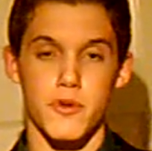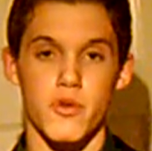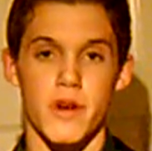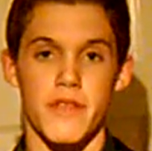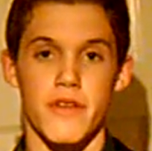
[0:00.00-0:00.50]

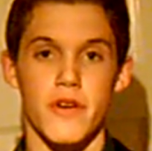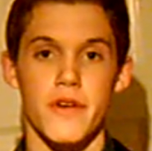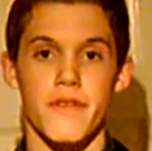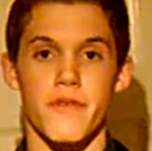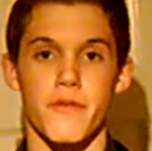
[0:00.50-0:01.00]
April
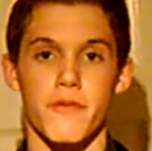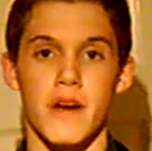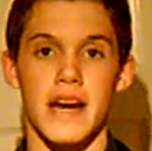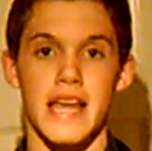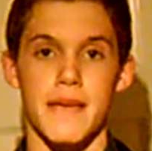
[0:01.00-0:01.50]
23rd
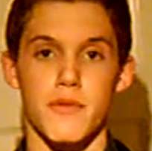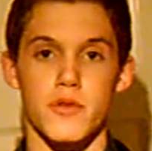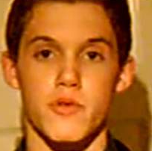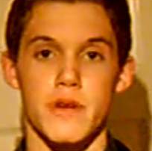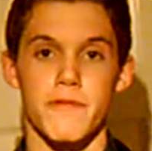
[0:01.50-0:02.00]
through Friday,
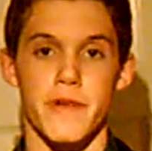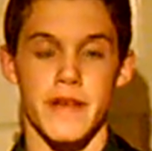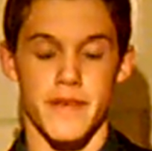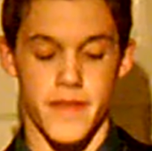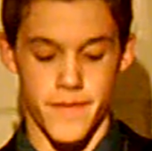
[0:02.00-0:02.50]
April
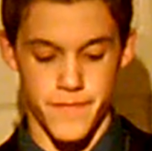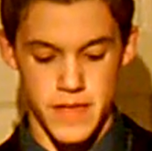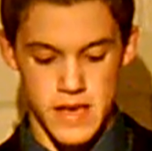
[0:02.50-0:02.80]
25th.